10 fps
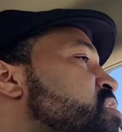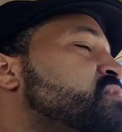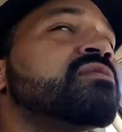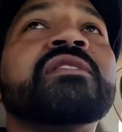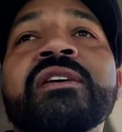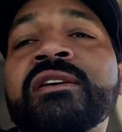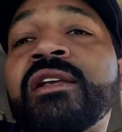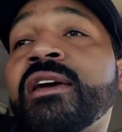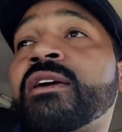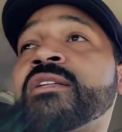just
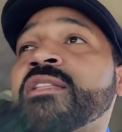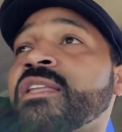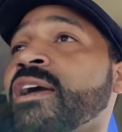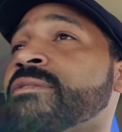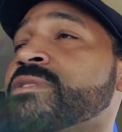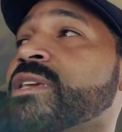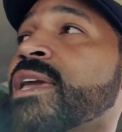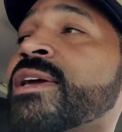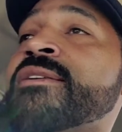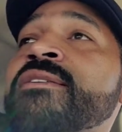did a live
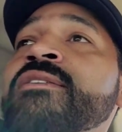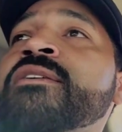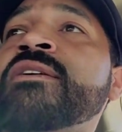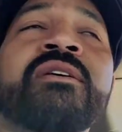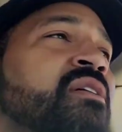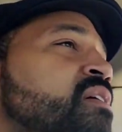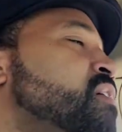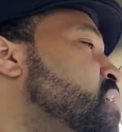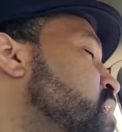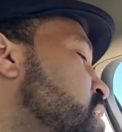scan
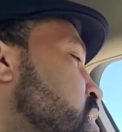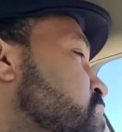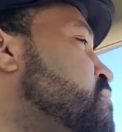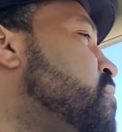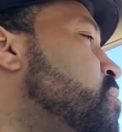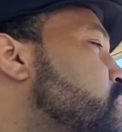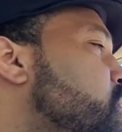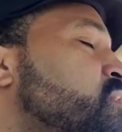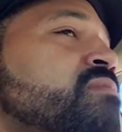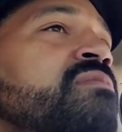
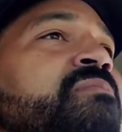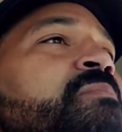for